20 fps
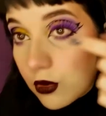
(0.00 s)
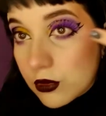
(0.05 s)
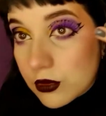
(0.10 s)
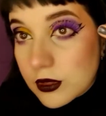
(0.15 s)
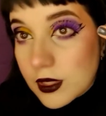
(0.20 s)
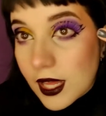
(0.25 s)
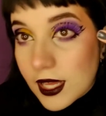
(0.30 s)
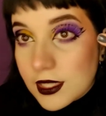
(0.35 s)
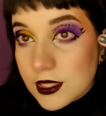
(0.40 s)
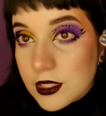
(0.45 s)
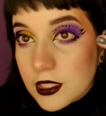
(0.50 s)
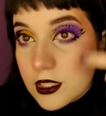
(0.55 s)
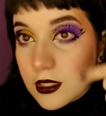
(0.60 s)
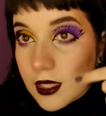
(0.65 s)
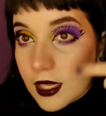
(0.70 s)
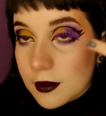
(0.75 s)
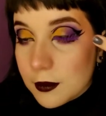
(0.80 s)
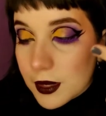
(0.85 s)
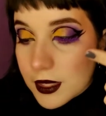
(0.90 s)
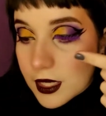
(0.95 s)
own lashes,
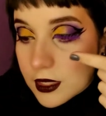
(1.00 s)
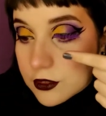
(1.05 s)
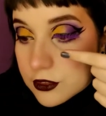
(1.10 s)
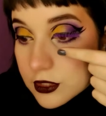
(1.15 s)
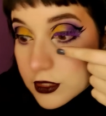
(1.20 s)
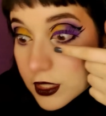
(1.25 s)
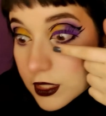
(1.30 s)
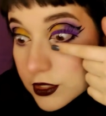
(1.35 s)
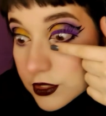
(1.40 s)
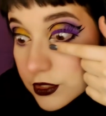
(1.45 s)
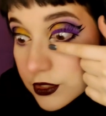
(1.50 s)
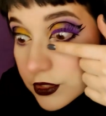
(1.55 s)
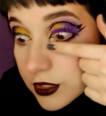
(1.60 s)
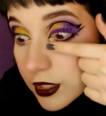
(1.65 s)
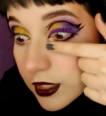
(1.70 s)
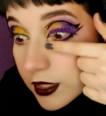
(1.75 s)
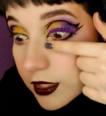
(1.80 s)
like my natural lashes,